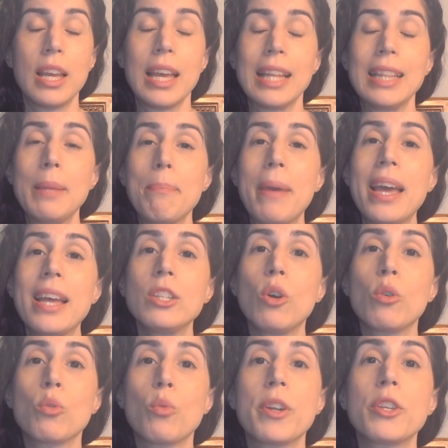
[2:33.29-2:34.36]
depend
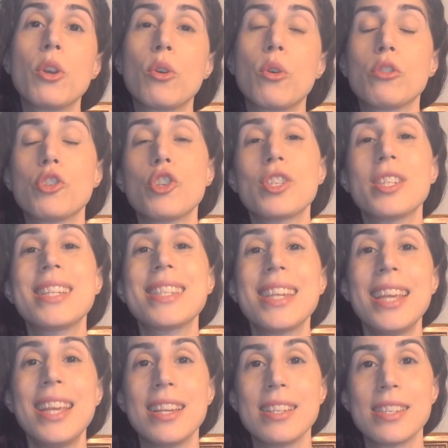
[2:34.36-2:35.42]
on where your consciousness
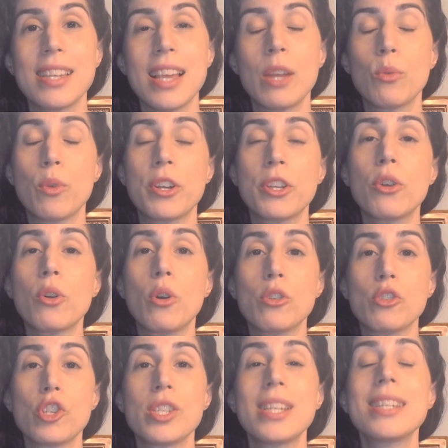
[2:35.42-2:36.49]
is and where your
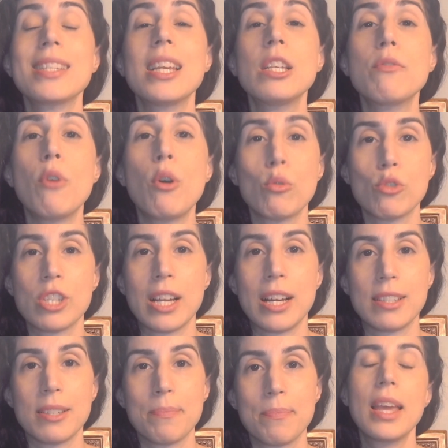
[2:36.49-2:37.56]
consciousness is focused
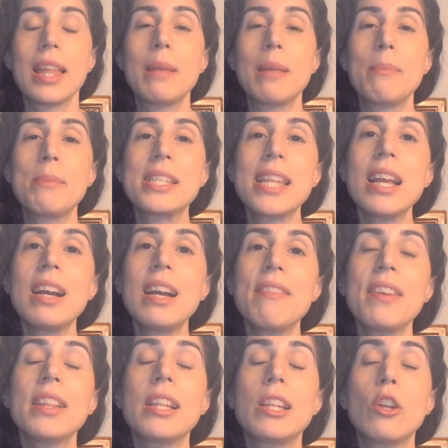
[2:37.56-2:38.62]
at. The mistake I
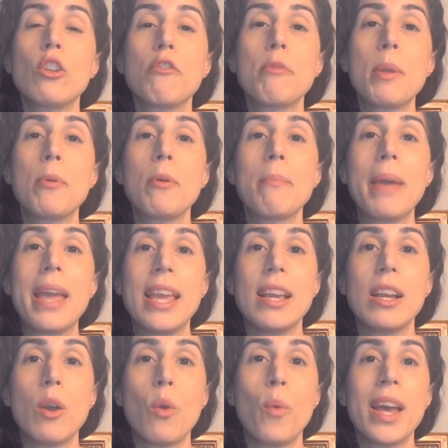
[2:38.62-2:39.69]
feel a lot of people make
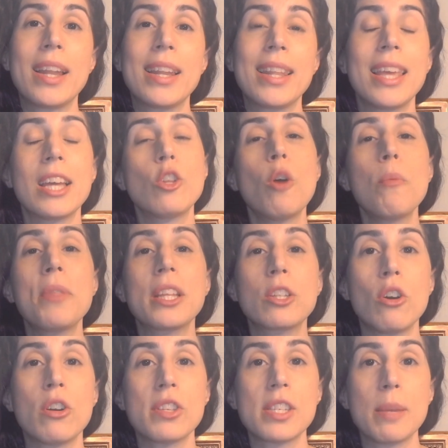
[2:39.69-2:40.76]
when they adopt that
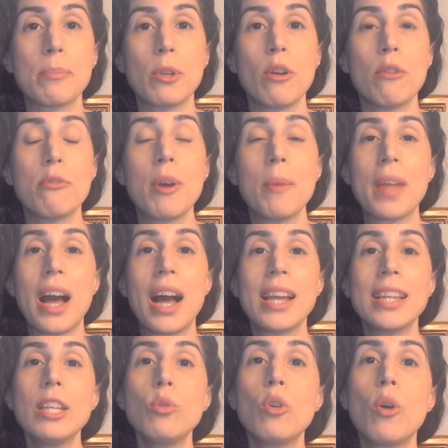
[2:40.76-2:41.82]
concept of, I
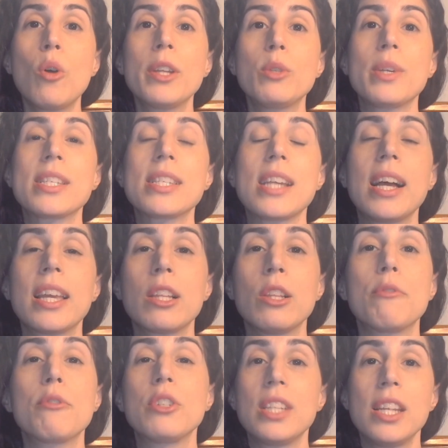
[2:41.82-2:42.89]
need to go into a cycle
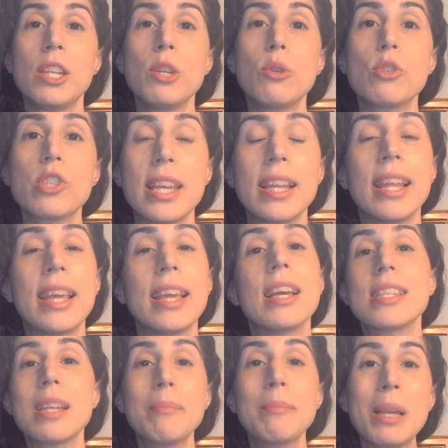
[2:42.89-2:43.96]
of continuous healing,
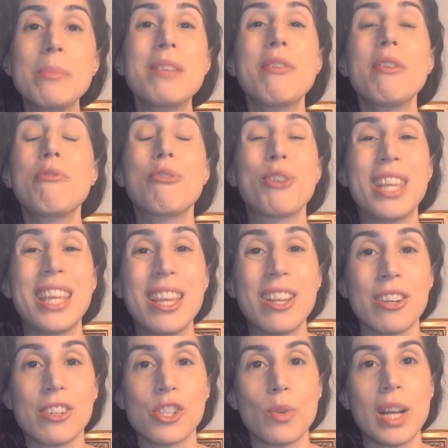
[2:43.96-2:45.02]
sometimes even for
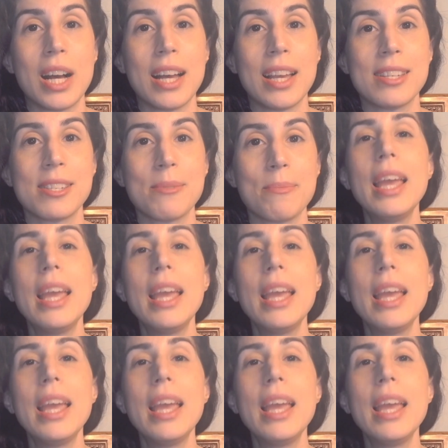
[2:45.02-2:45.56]
years, you guys,